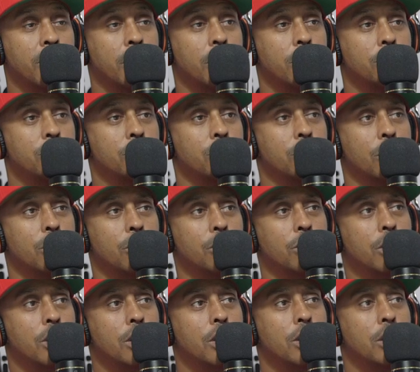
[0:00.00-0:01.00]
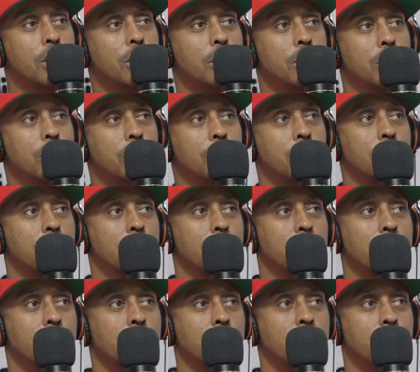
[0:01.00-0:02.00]
because you know,
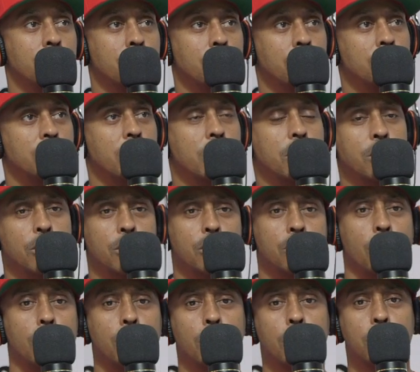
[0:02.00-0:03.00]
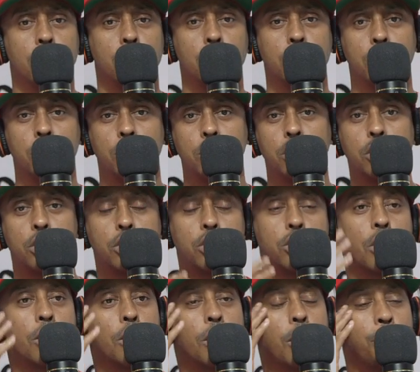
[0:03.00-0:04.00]
you you say you, you, you,
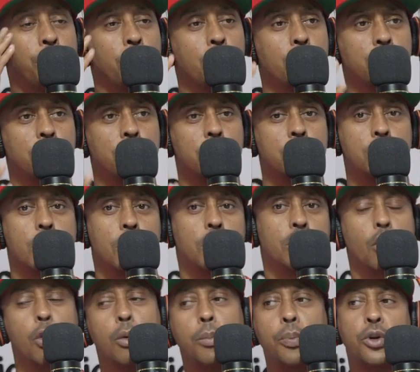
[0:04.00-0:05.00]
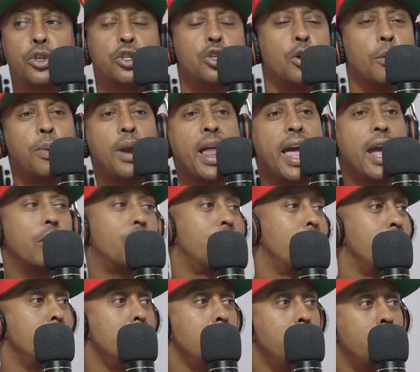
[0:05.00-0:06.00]
your approach is don't put your black
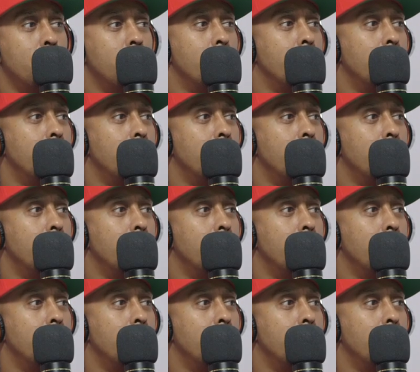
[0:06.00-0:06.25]
robe